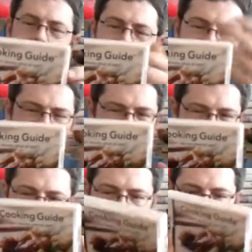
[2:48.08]
it's one of the kind of
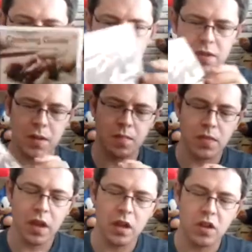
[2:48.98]
training games.
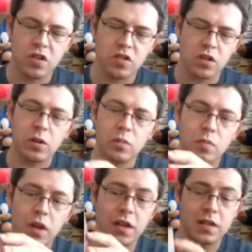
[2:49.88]

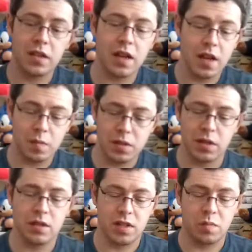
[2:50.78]
So it's in
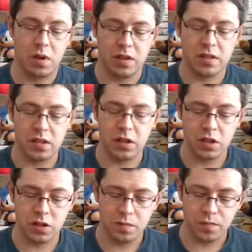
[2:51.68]
absolutely spotless
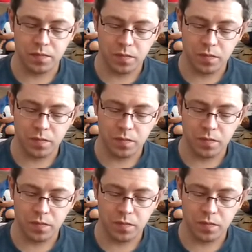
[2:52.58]
condition.